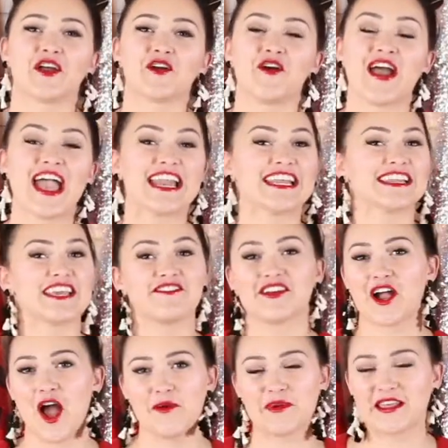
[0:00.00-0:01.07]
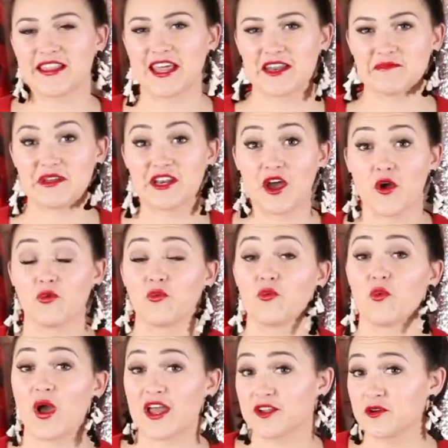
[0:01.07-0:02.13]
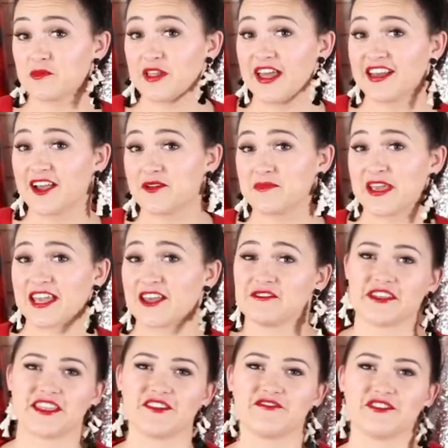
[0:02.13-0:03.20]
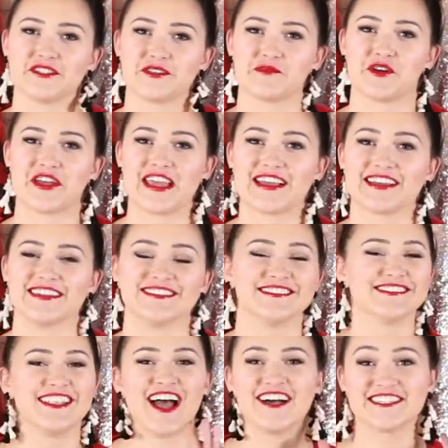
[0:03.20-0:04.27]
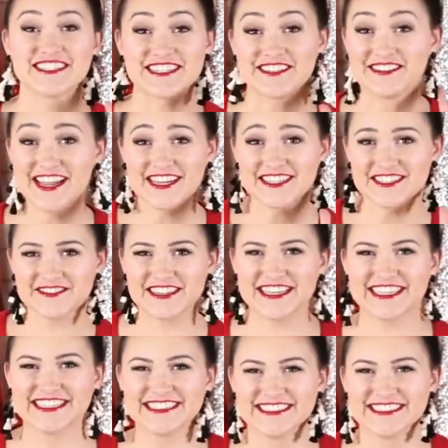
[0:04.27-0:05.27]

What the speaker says: Go ahead and leave a comment letting me know what you're planning on making with Infusible ink. I'll see you next week.